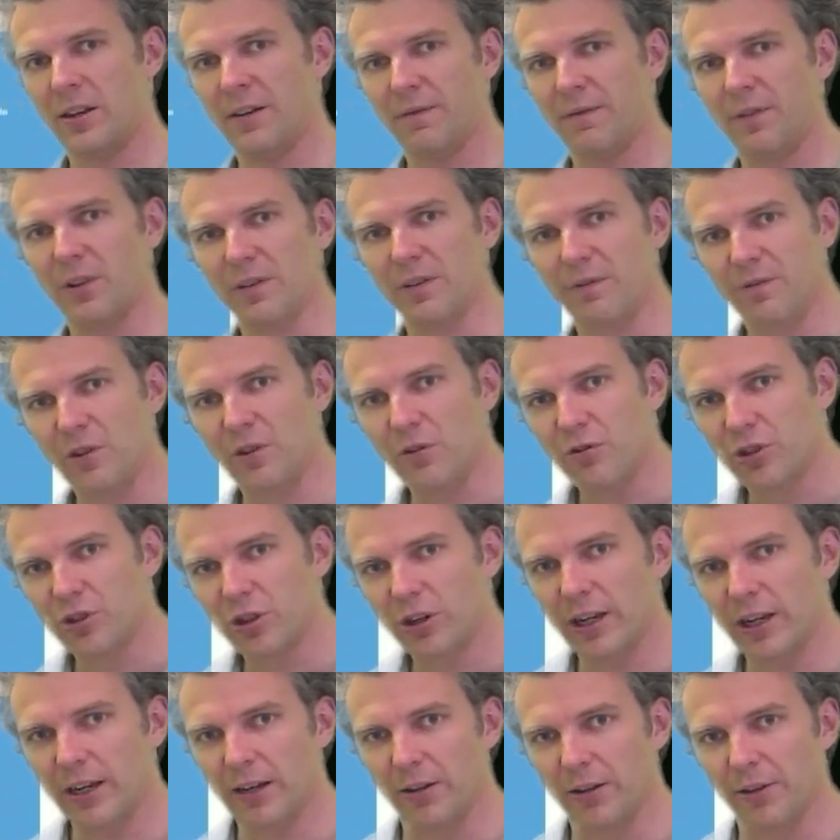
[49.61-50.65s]
for the
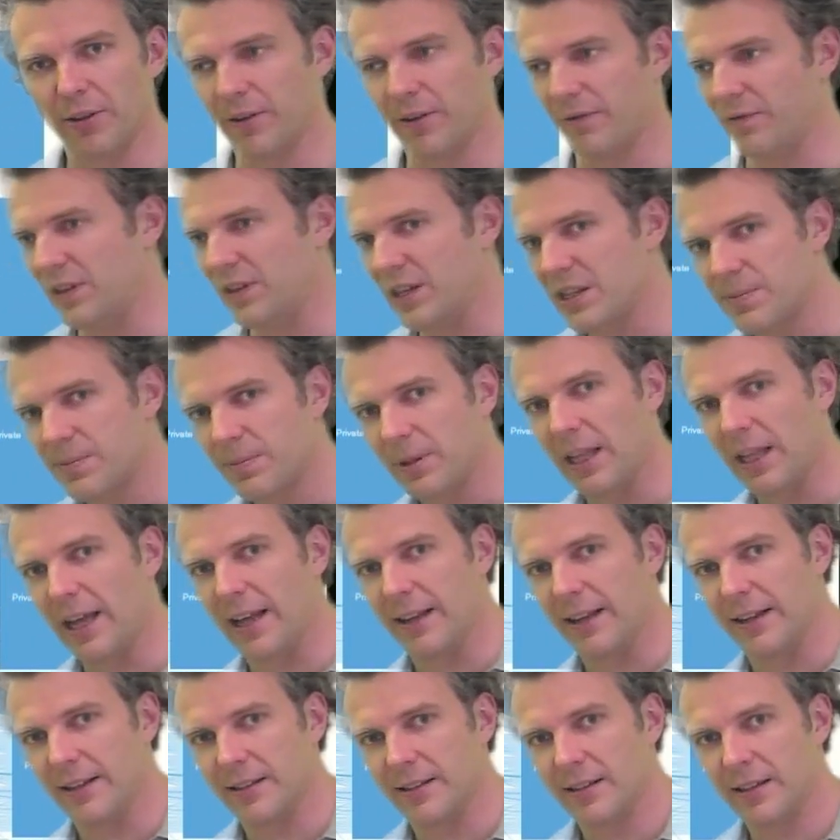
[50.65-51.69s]
future health of this
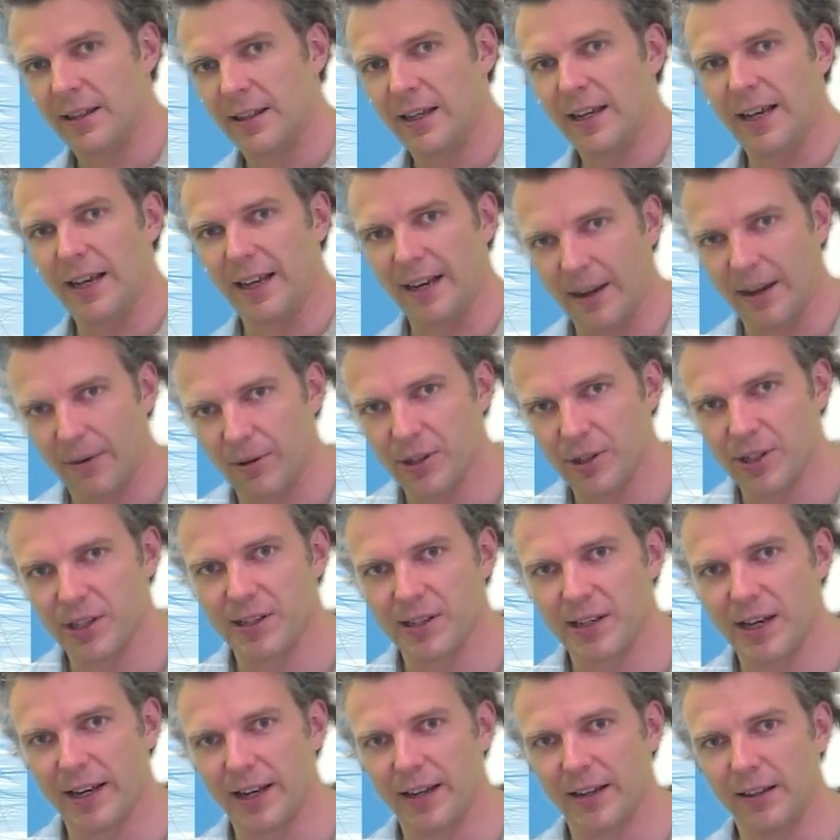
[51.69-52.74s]
planet and our
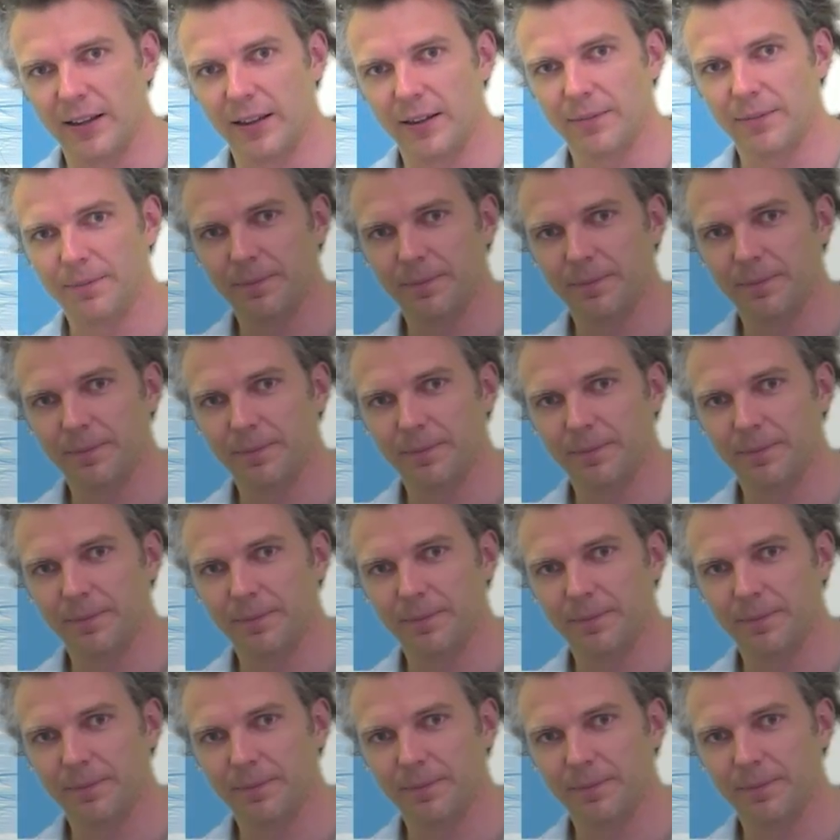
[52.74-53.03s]
society.